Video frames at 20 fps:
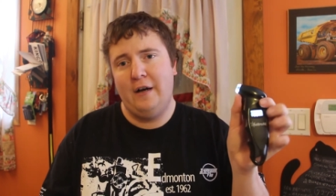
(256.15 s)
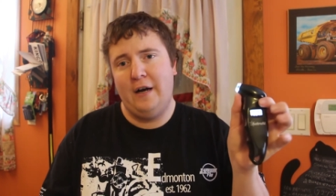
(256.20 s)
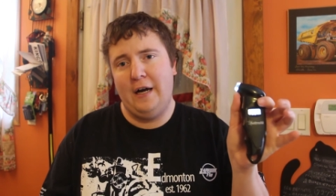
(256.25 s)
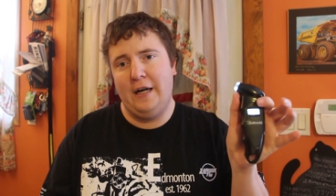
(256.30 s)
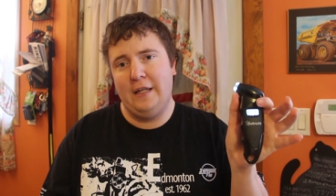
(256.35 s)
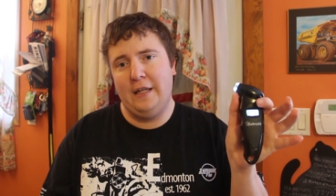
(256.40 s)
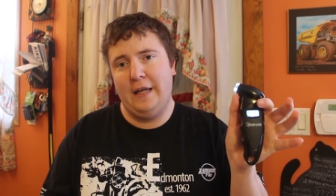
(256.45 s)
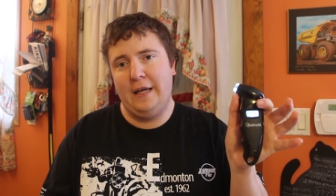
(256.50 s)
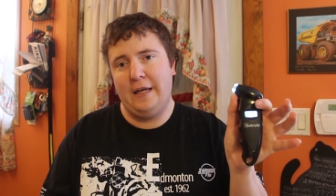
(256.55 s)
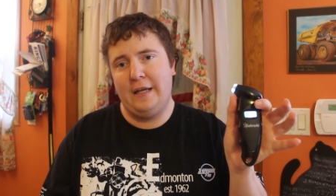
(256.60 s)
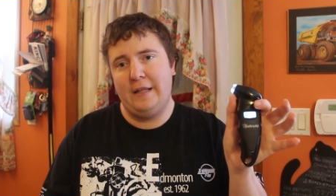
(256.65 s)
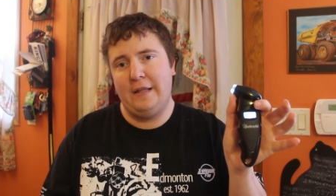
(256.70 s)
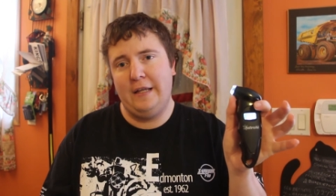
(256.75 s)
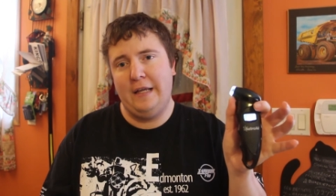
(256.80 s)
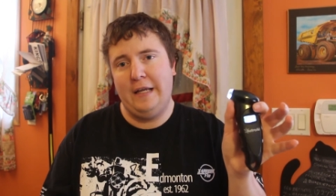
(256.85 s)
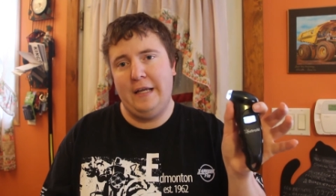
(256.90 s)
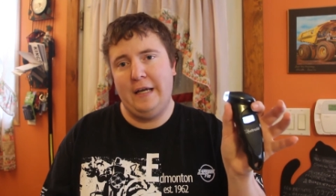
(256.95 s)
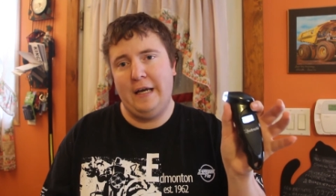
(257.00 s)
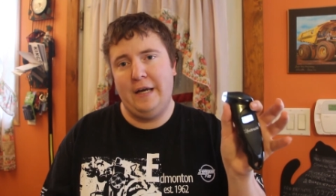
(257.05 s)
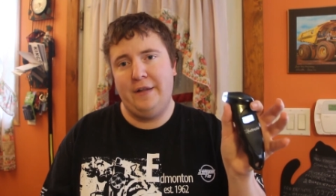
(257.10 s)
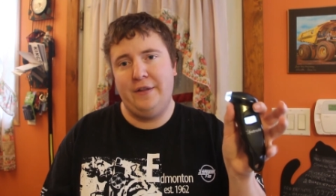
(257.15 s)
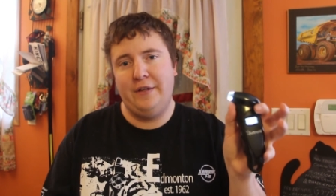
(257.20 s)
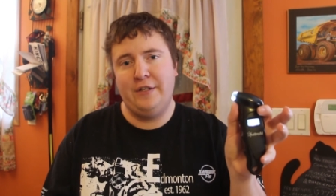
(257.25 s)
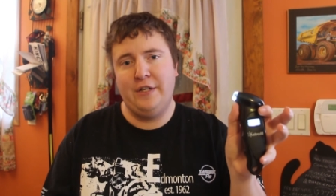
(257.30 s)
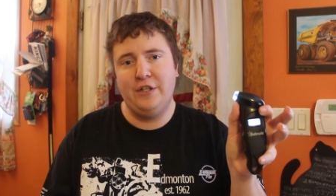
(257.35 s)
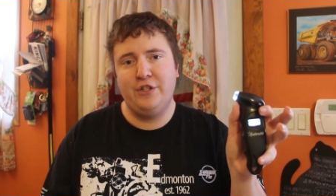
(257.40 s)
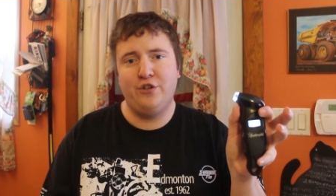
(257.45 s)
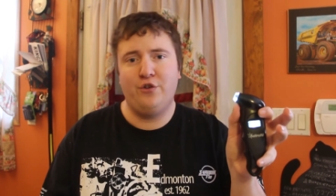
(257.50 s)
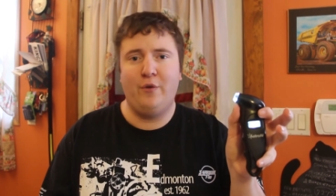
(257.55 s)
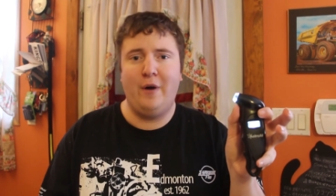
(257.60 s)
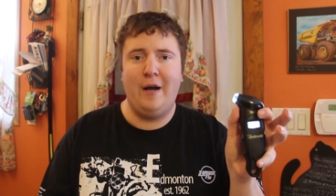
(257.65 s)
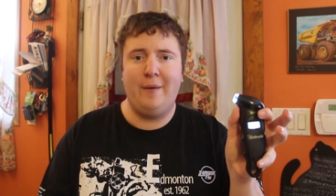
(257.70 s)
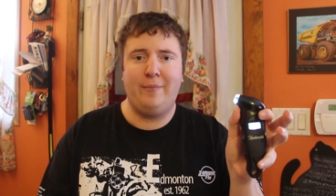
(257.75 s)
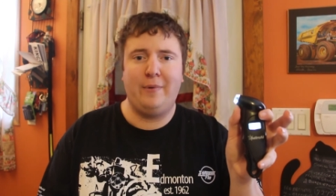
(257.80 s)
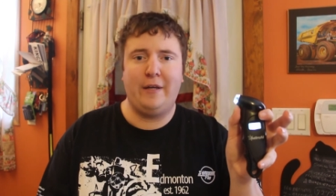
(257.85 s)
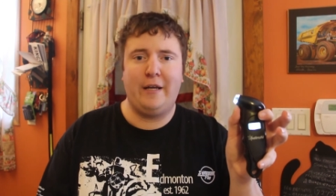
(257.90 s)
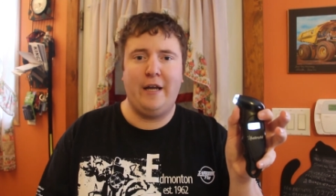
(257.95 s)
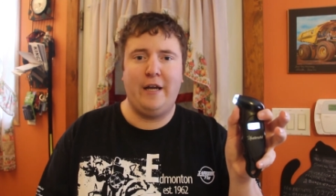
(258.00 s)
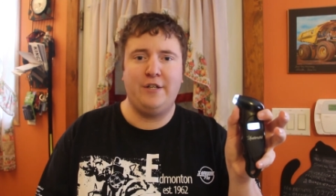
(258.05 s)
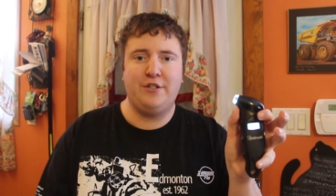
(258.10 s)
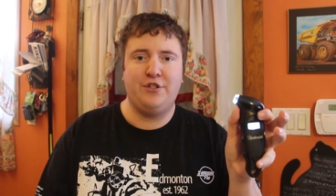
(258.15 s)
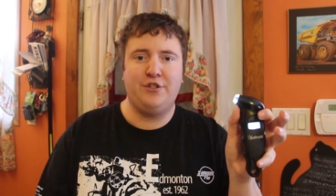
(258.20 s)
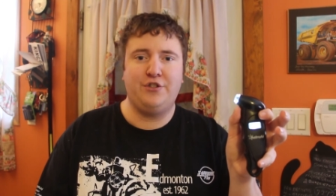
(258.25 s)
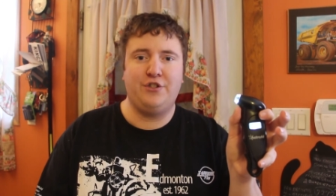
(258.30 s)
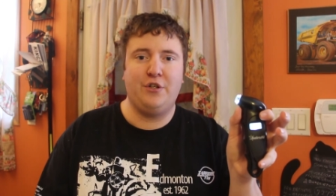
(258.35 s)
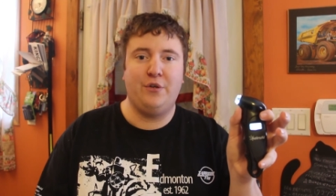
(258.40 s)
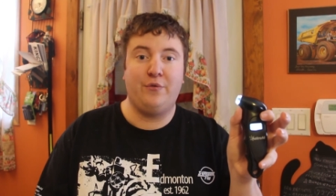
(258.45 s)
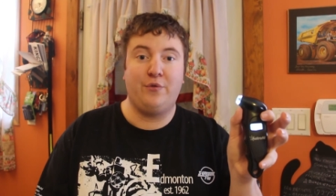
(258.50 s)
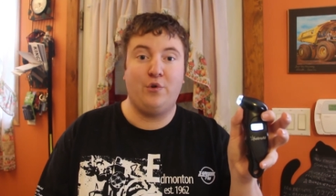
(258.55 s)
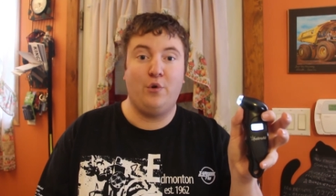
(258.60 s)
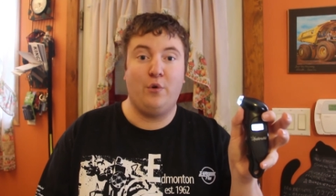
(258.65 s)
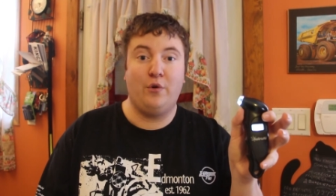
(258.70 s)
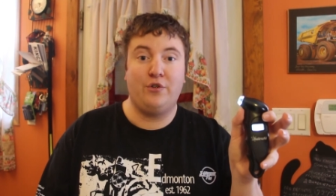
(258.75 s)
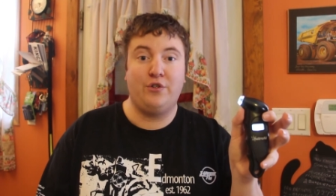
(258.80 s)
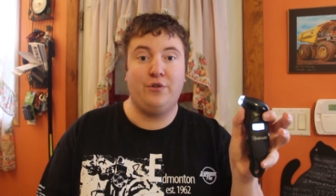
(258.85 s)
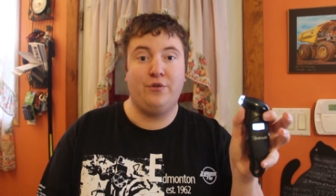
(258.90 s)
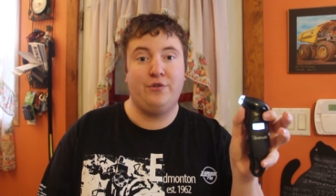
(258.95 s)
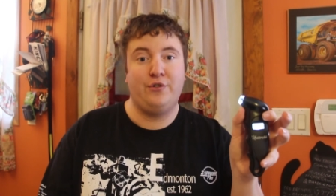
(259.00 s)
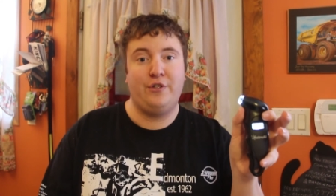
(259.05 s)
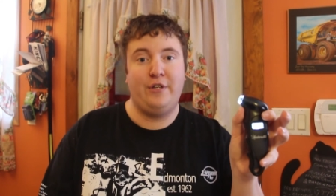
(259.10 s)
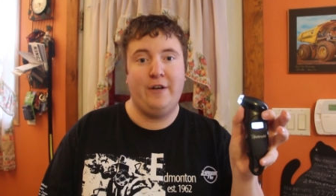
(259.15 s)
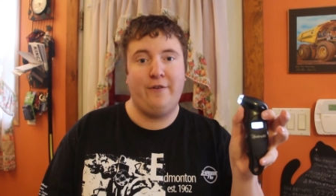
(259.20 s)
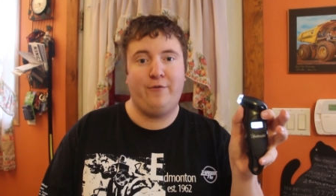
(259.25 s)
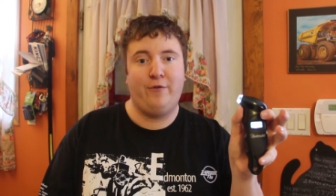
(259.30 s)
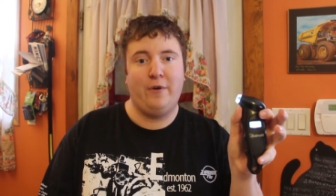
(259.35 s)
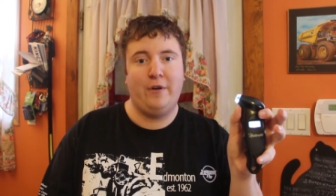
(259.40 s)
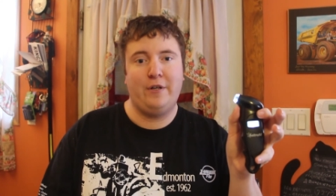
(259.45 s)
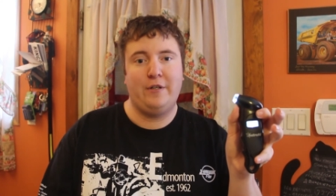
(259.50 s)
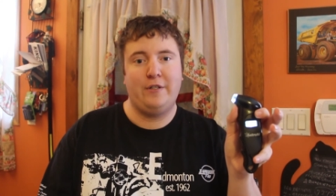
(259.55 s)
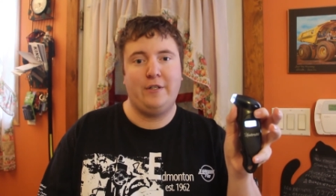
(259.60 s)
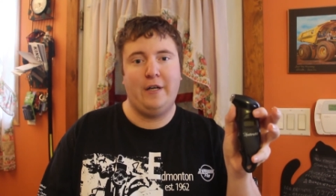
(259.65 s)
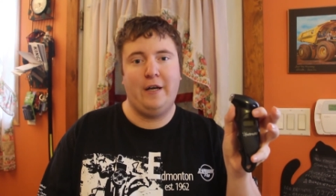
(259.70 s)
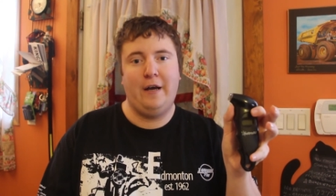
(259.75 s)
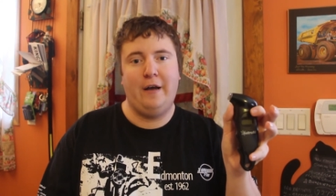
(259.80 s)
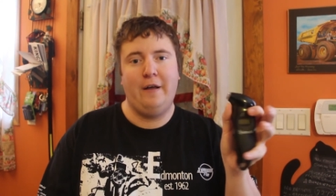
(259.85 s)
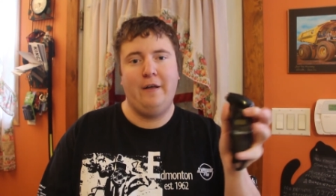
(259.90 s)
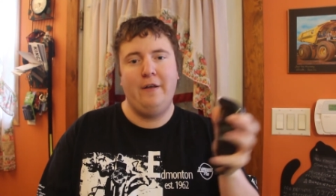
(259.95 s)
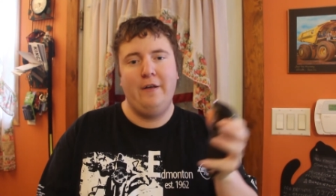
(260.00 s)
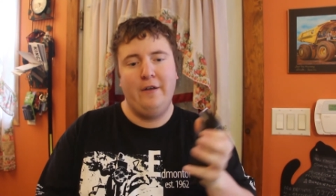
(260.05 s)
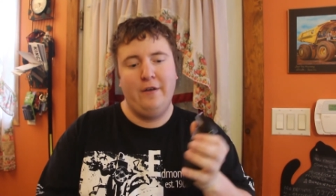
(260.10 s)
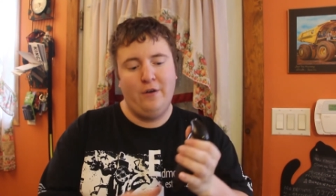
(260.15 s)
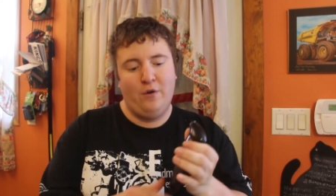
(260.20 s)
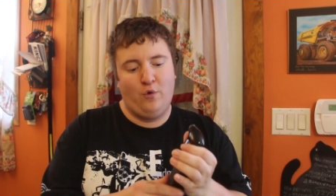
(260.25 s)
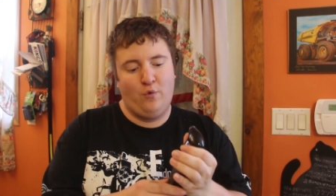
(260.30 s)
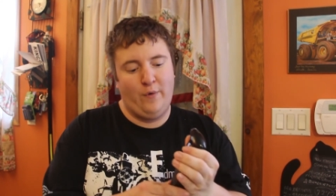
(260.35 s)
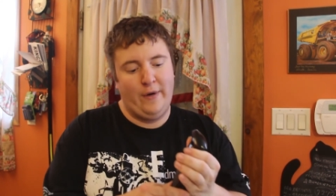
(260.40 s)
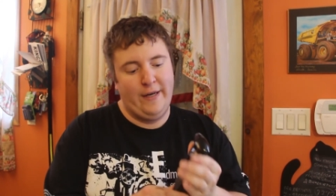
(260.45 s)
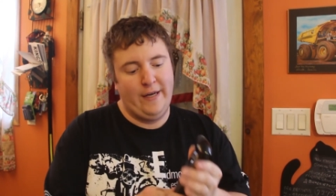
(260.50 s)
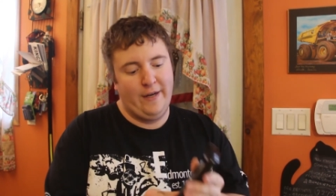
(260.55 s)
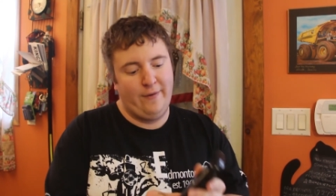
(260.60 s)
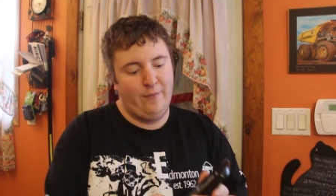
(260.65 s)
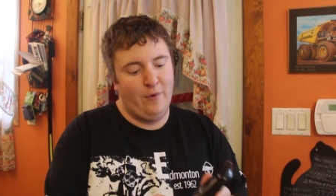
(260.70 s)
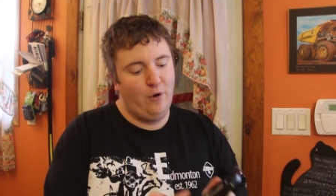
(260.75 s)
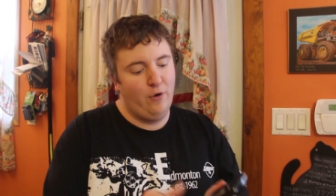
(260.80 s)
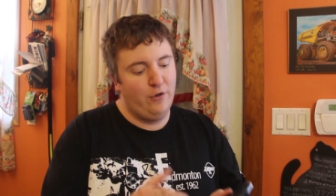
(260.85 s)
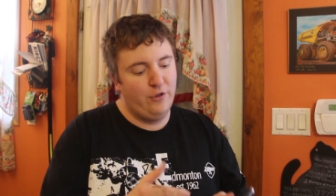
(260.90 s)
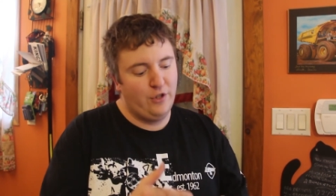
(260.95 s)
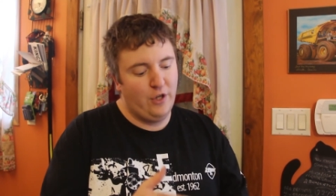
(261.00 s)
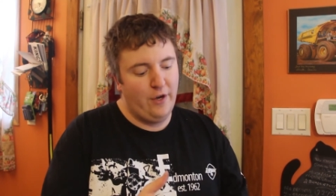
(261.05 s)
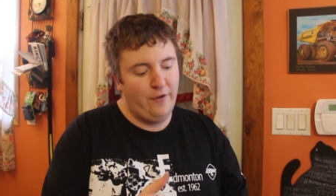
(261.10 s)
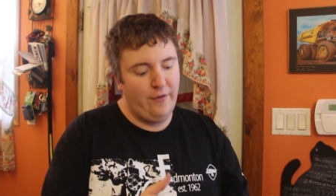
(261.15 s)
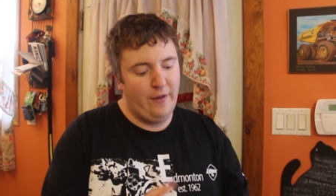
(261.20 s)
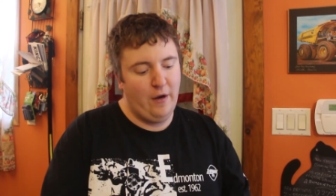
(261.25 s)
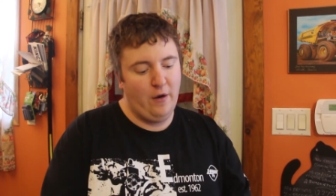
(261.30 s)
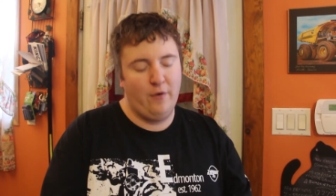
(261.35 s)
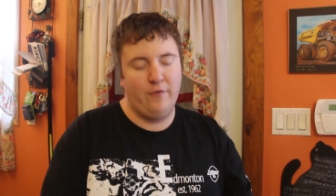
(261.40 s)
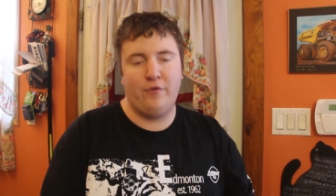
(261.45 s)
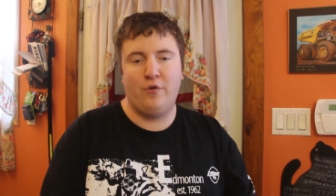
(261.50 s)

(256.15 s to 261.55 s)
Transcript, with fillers: I like the uh, the digital applications, and of course, there's different uh, reading modes on there.